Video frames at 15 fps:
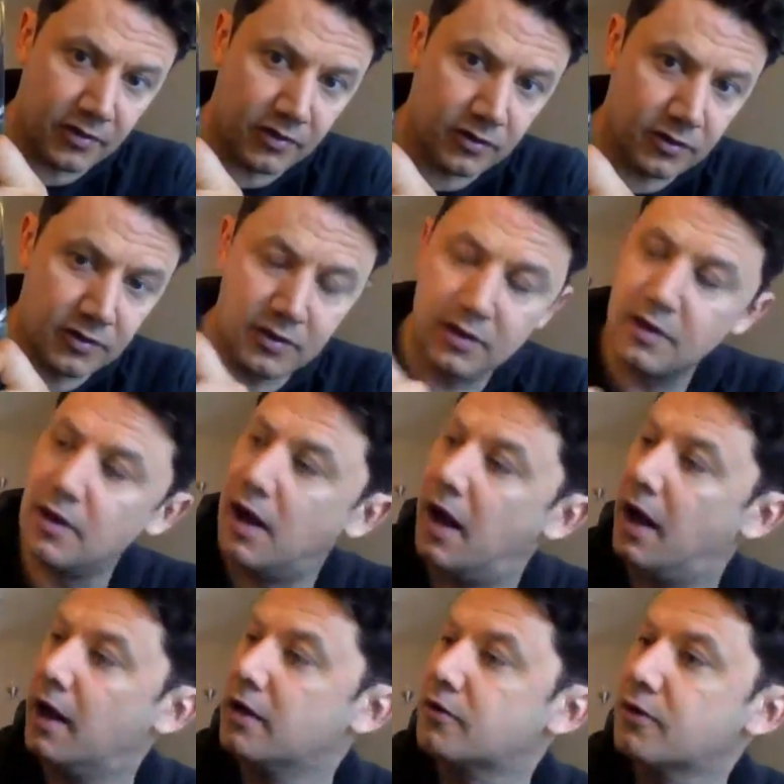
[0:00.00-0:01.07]
this
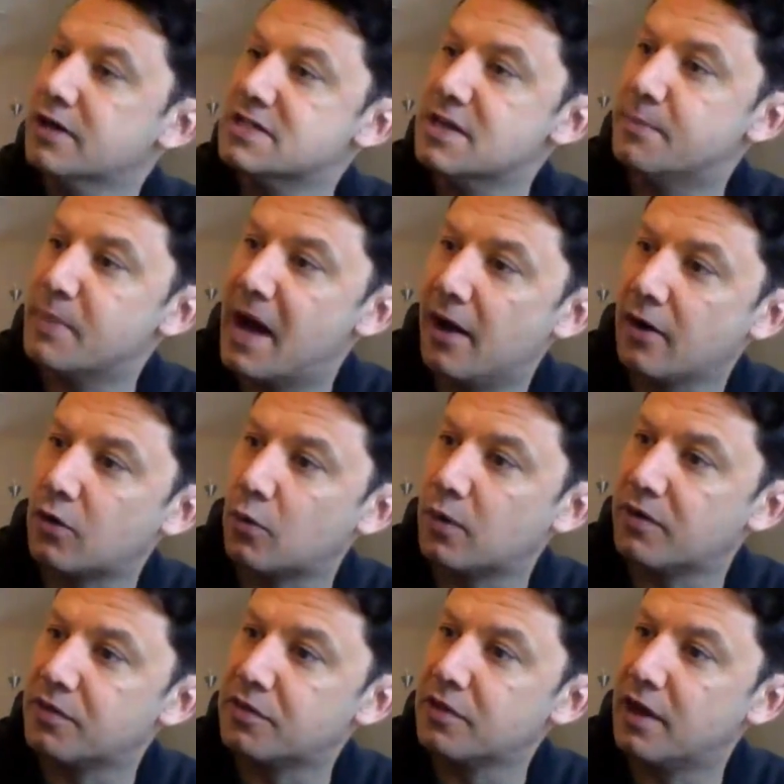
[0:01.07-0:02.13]
crazy battle
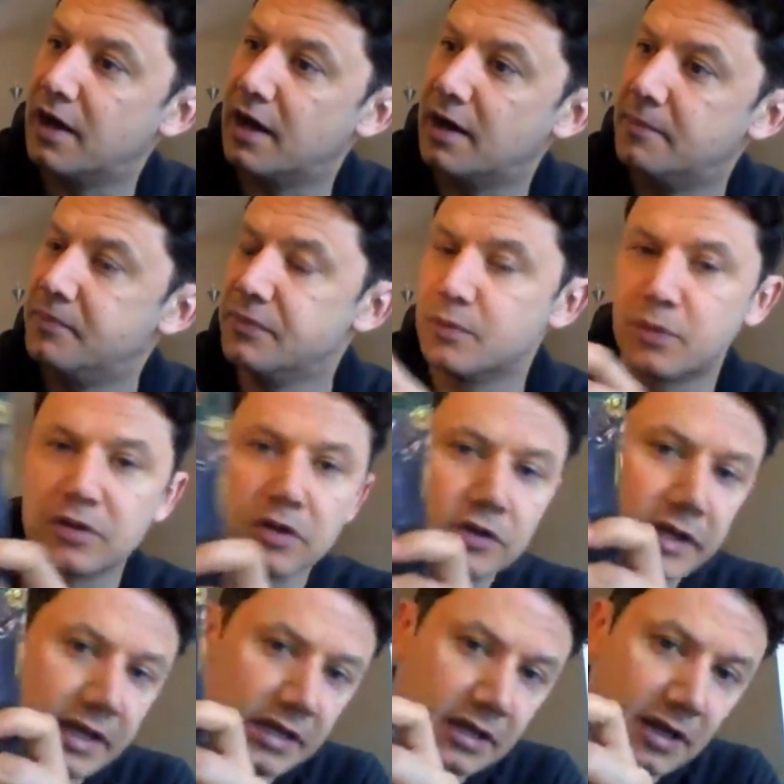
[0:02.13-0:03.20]
with what look
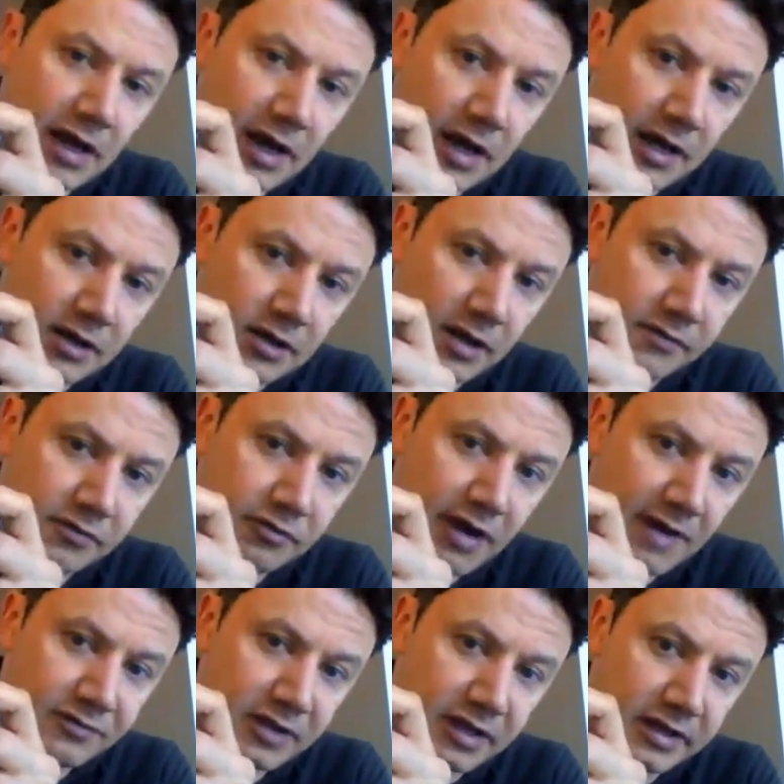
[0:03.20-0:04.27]
like
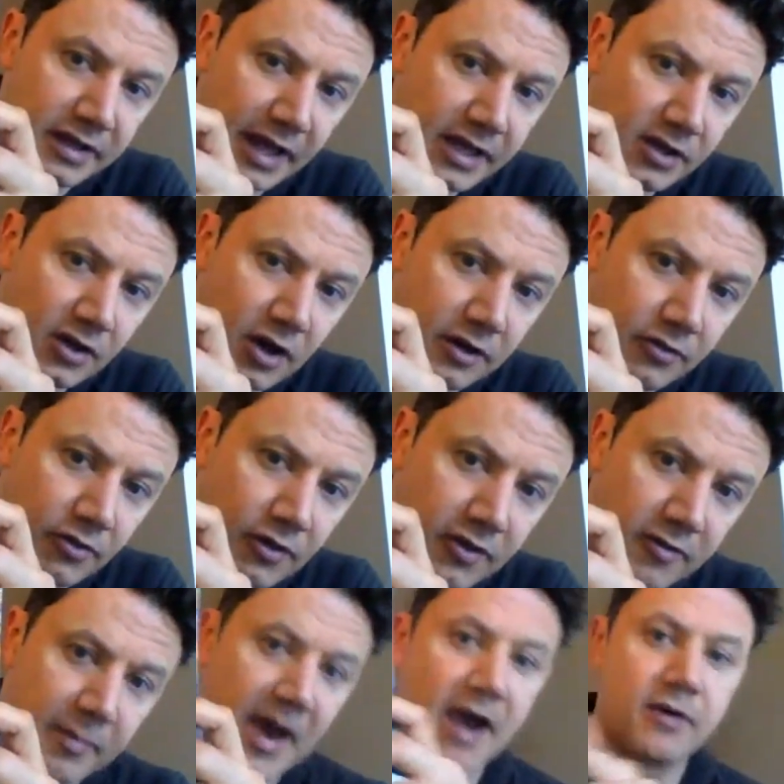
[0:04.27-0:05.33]
Lovecraftian night gaunts in
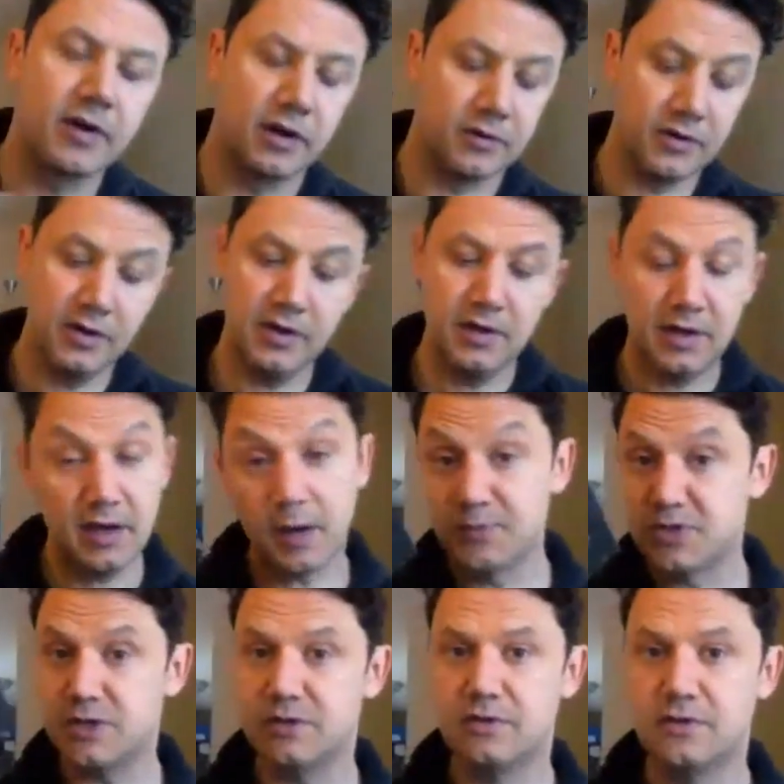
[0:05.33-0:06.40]
the background. Helps
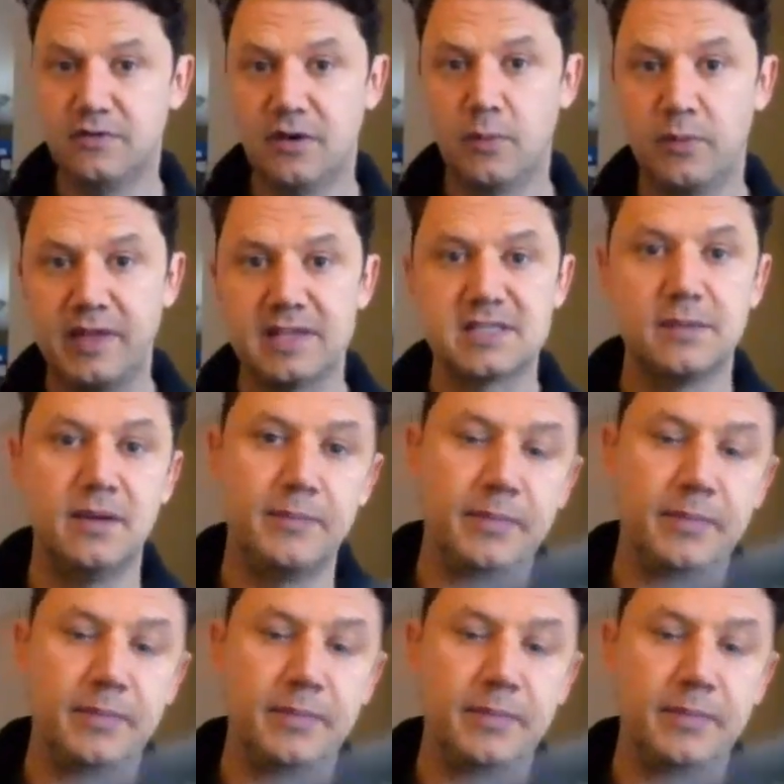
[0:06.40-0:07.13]
you tell what that's going to